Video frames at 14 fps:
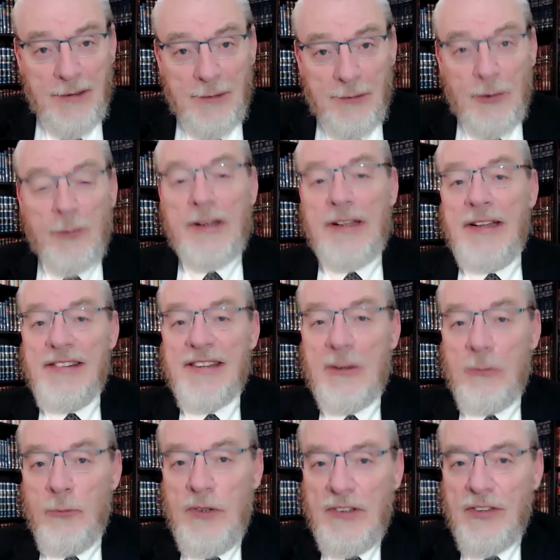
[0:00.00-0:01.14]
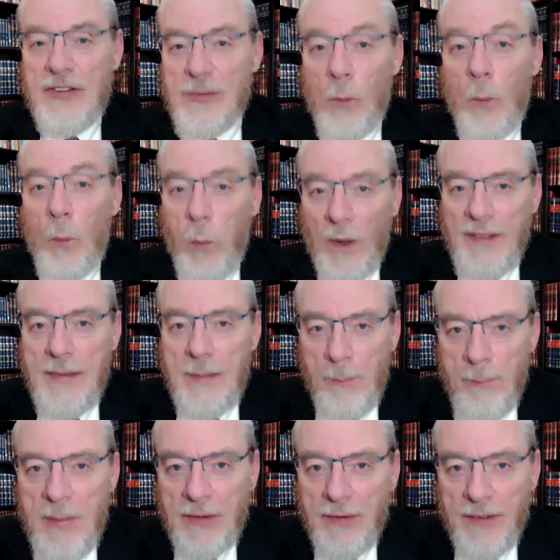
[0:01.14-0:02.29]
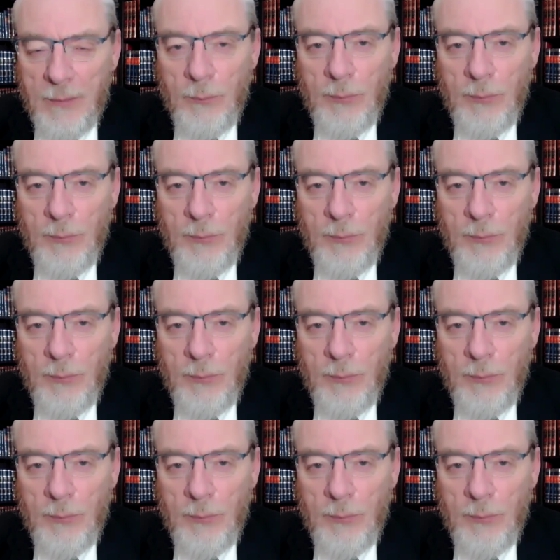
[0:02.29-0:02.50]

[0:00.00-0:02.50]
Torah Anytime reaches 1 million